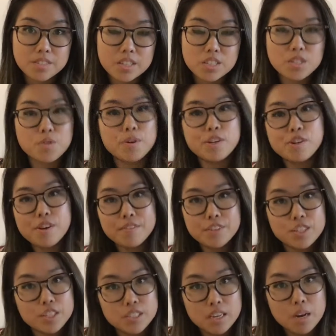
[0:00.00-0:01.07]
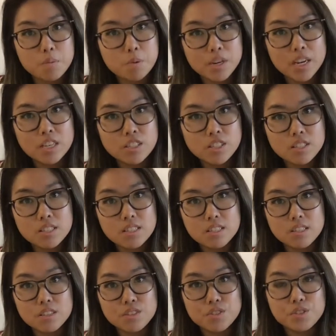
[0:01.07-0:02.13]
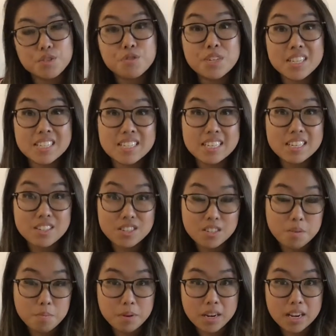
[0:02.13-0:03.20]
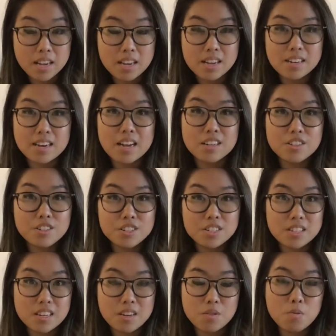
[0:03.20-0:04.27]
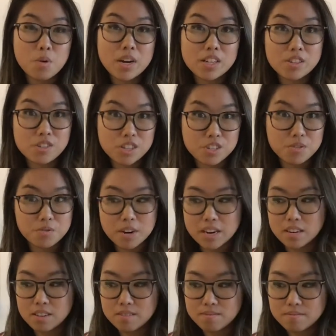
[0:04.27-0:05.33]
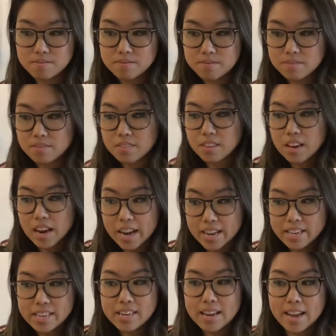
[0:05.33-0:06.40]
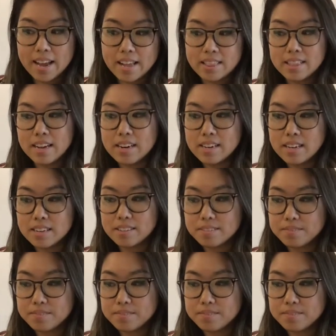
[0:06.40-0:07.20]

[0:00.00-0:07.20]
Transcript: So when you have good comprehension skills, you can teach somebody and understand what you just read. I can add that in.